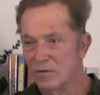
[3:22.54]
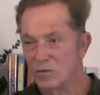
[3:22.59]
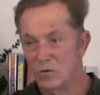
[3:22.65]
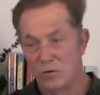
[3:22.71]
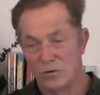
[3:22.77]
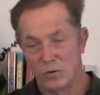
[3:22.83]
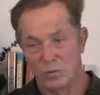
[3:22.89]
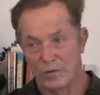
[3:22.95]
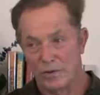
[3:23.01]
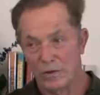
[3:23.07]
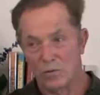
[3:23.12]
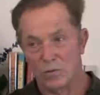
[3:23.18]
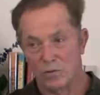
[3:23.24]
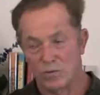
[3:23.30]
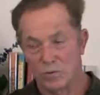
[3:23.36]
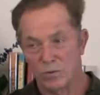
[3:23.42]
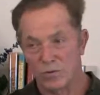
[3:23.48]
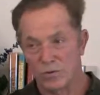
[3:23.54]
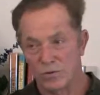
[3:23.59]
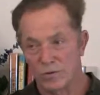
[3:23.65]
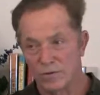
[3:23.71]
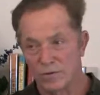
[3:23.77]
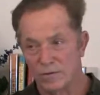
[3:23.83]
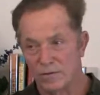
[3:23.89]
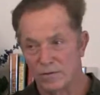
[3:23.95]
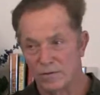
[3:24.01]
usually with equal
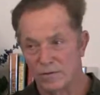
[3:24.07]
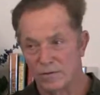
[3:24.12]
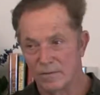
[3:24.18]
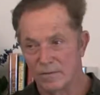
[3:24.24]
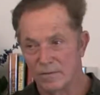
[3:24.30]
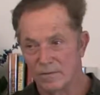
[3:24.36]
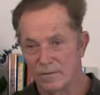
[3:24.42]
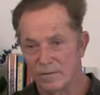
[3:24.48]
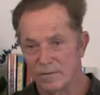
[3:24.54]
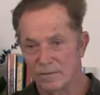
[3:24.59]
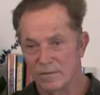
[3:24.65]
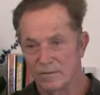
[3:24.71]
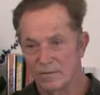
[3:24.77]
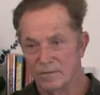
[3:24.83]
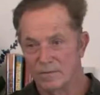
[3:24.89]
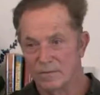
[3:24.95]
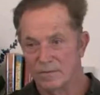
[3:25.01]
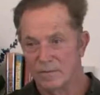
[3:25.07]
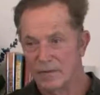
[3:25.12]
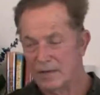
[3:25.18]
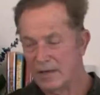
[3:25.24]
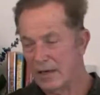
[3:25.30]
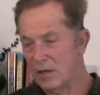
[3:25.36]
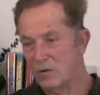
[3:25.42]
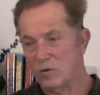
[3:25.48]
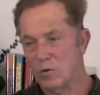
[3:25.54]
force.
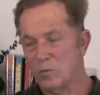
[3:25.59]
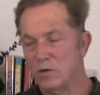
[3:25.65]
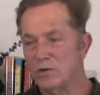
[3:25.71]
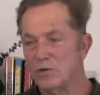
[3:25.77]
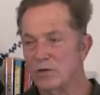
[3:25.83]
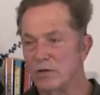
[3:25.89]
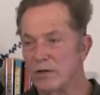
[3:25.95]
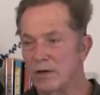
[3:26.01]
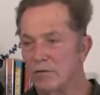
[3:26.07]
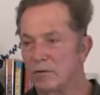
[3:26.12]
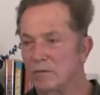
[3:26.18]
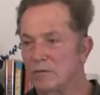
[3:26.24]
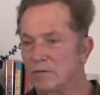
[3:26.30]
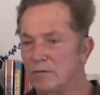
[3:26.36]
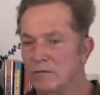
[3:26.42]
Take it on a personal level